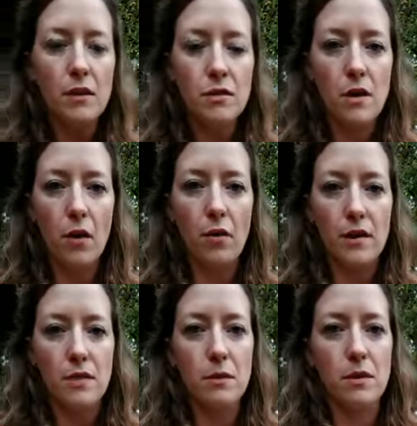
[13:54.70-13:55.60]
So
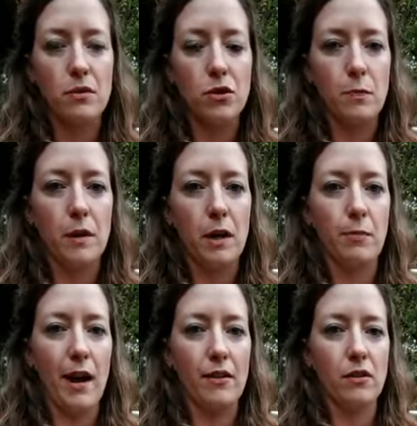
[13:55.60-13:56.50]
these ones are super
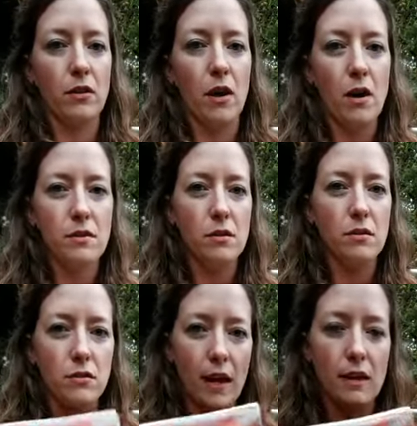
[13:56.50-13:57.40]
practical, also
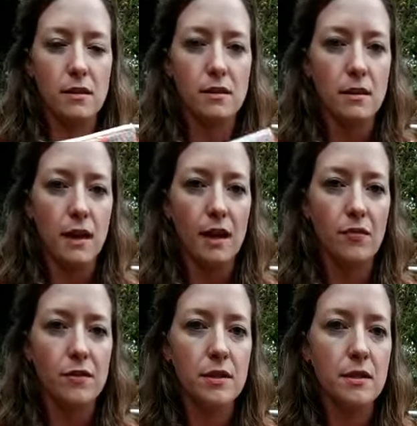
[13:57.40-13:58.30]
great as
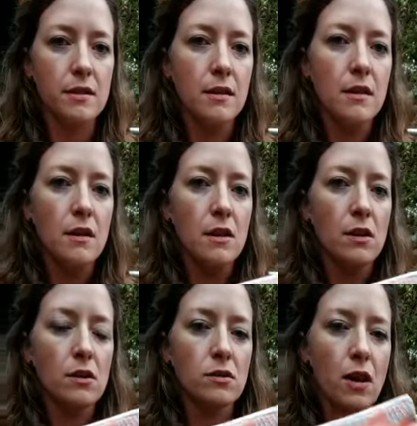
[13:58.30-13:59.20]
gifts.
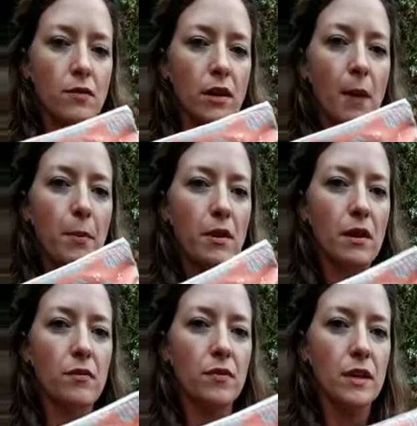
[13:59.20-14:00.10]
So I'll have a couple
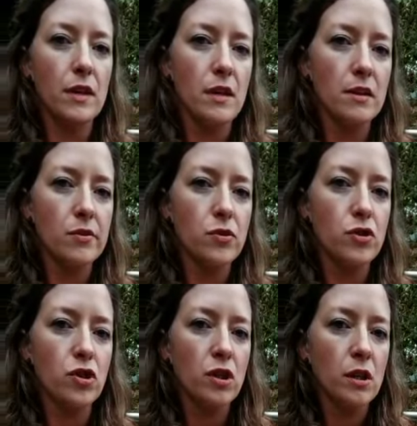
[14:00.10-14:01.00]
of
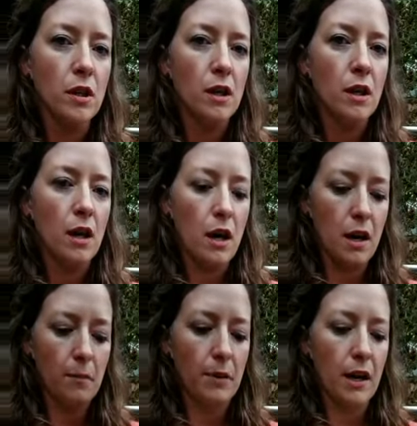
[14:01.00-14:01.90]
each,
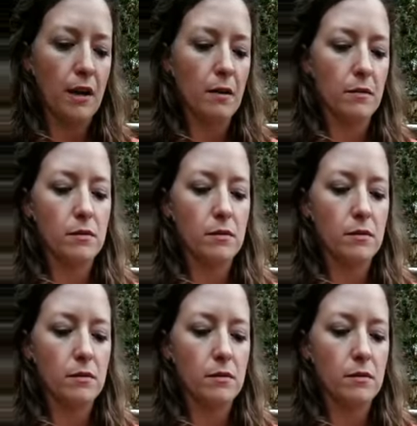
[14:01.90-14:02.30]
but I